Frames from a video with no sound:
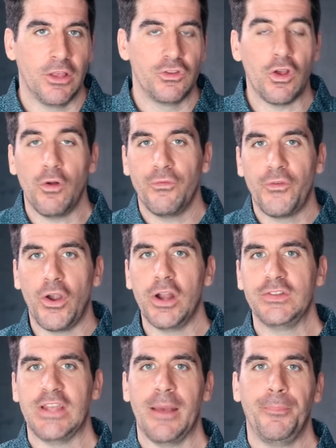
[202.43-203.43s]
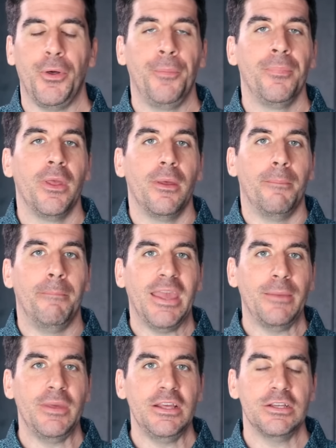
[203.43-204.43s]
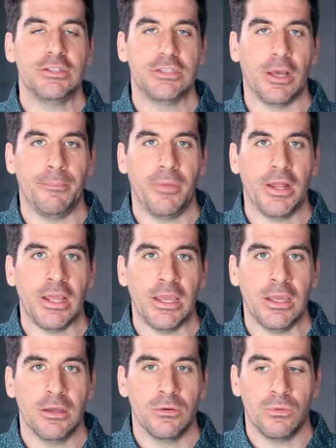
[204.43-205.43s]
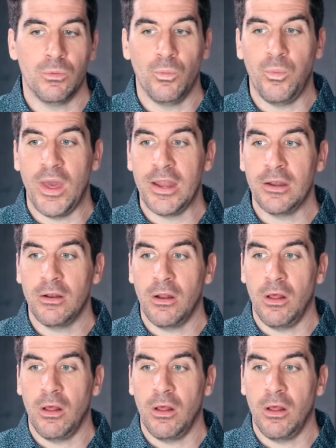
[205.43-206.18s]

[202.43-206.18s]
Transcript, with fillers: So for example, maybe somebody went